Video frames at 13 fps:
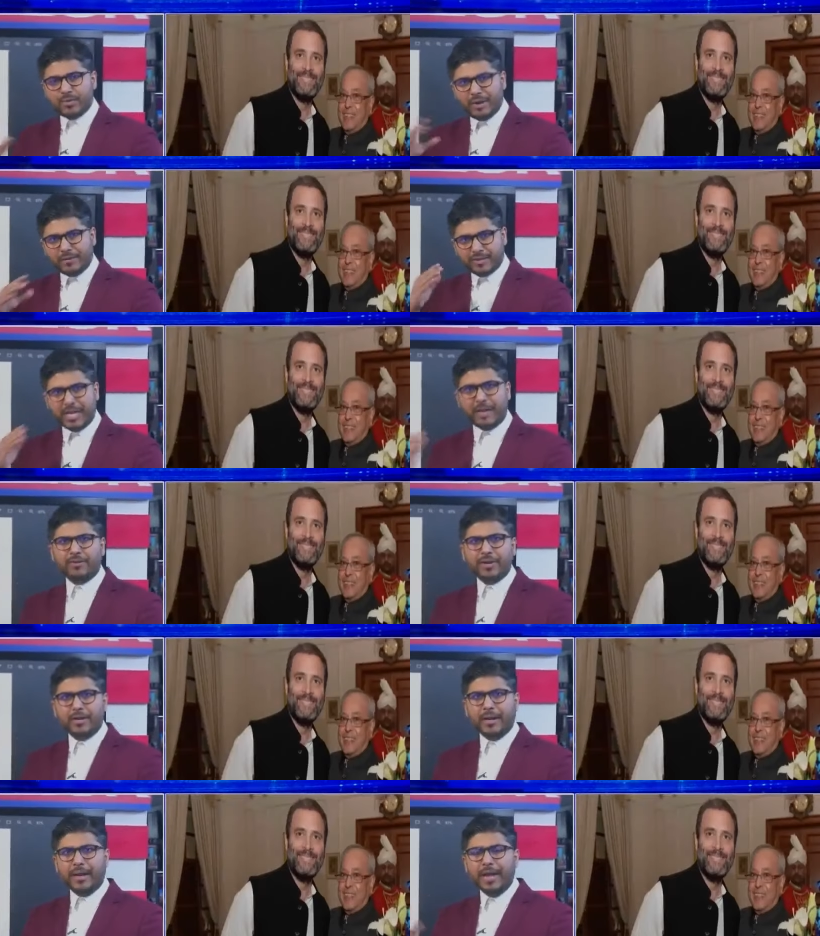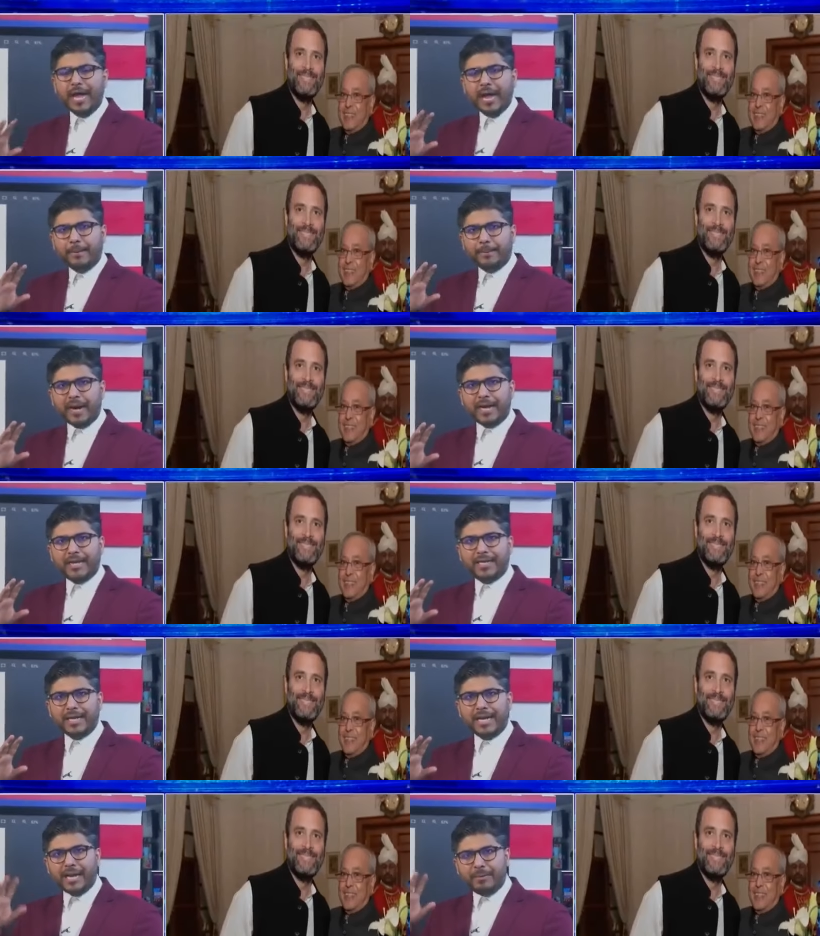Speaker 1: We have several,
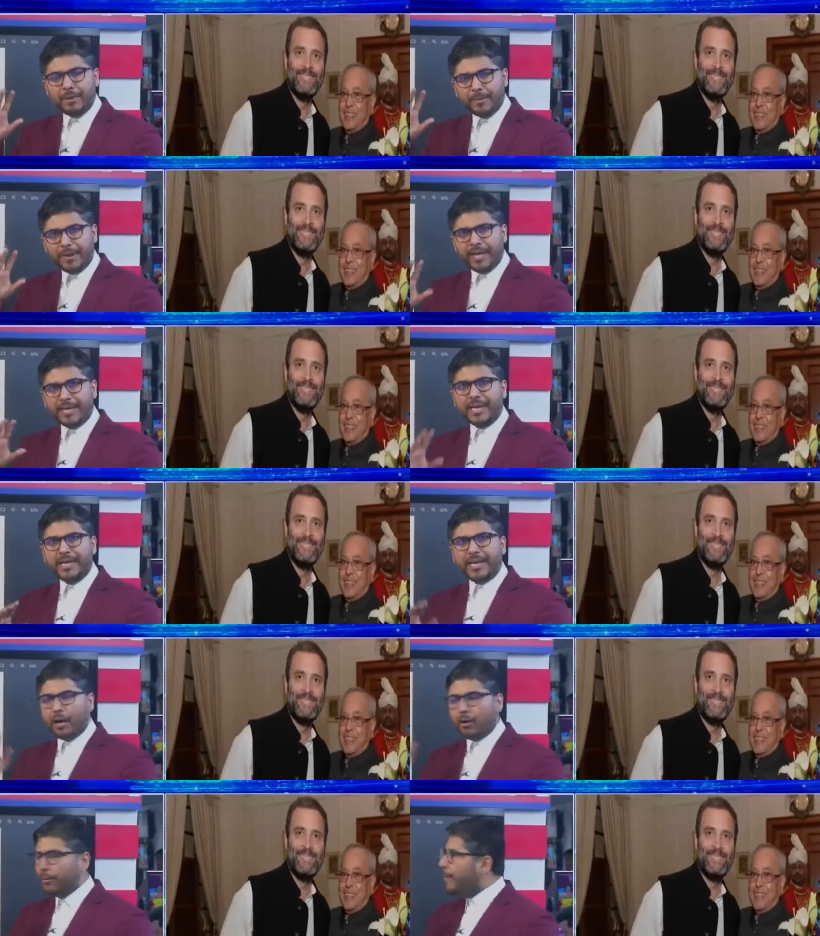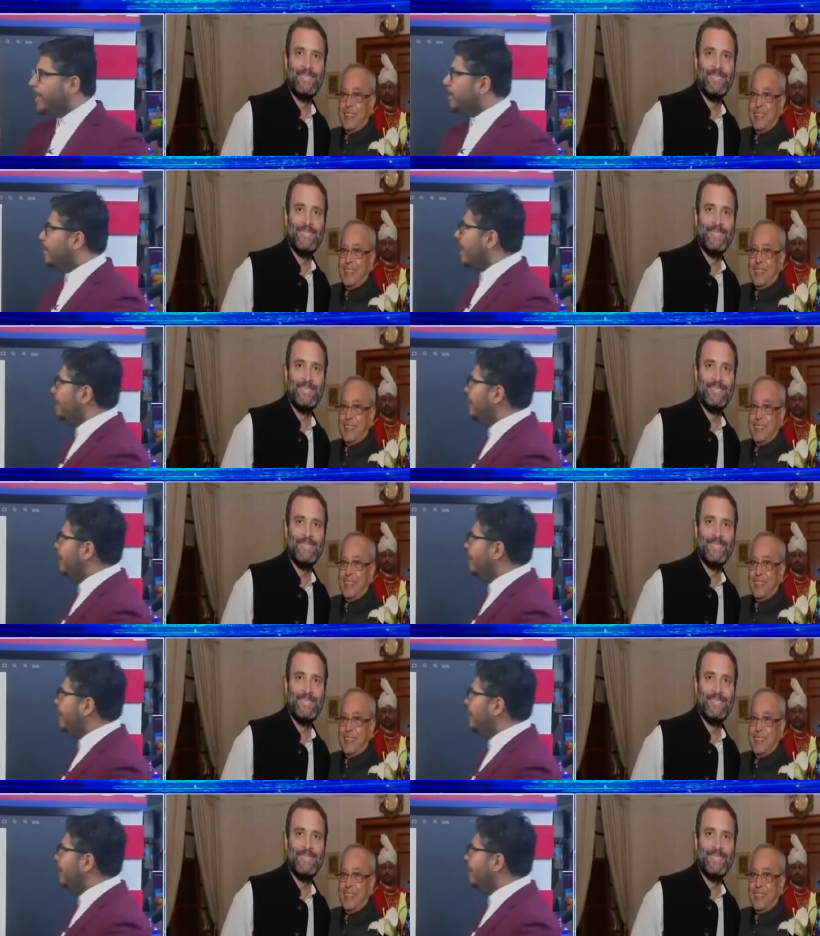but let me break it down bit by